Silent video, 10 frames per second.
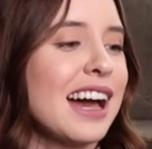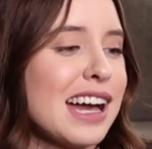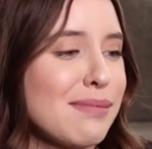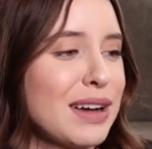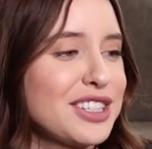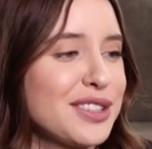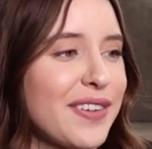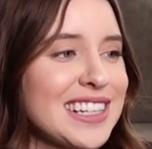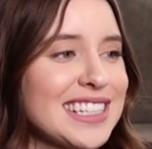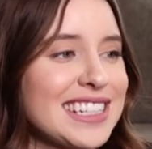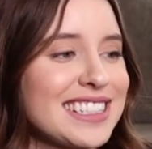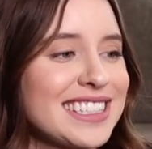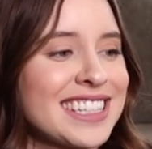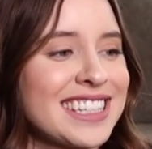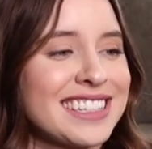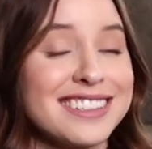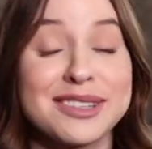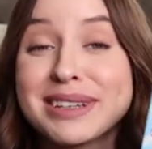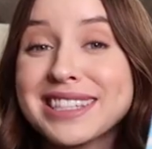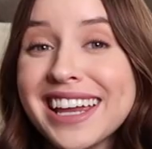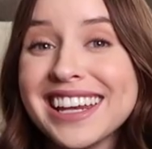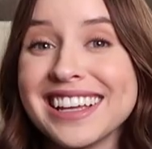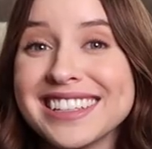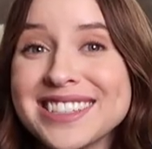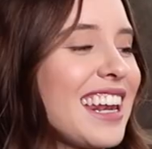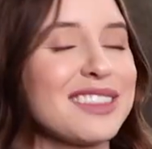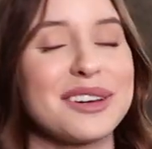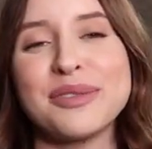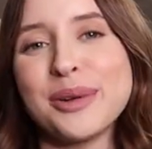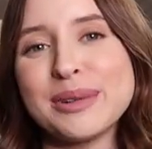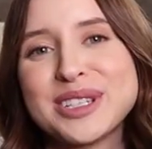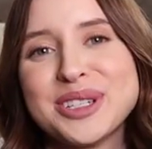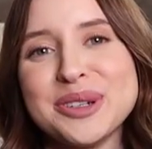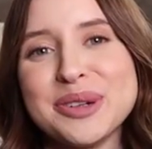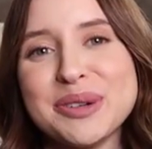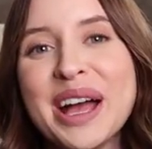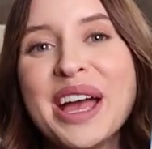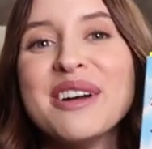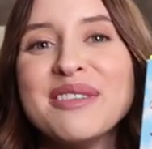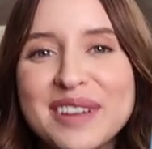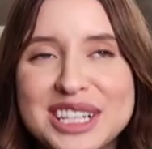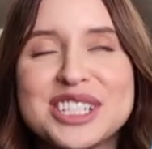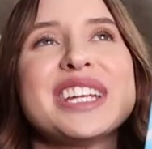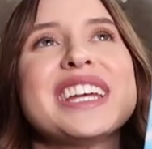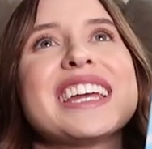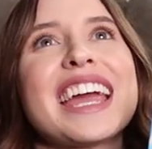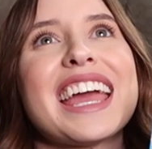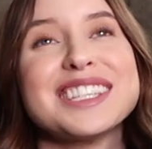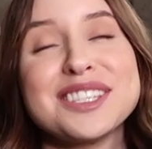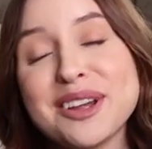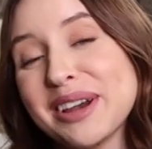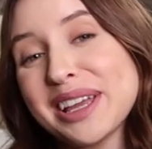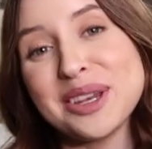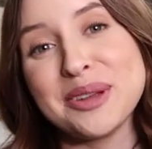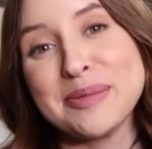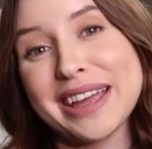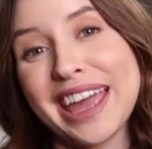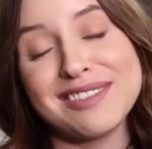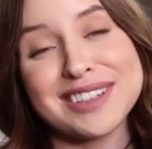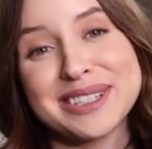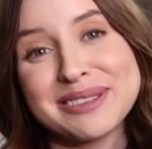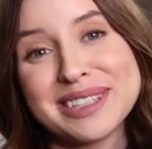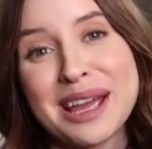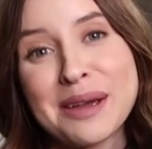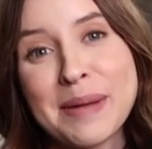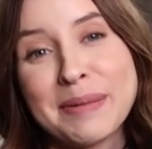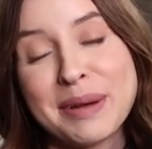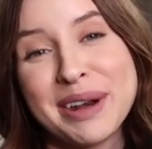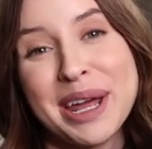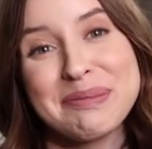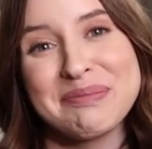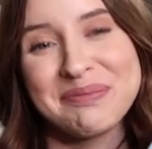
Um, I just find it so exciting, and I look forward to finishing and starting a new book every single time I pick one up.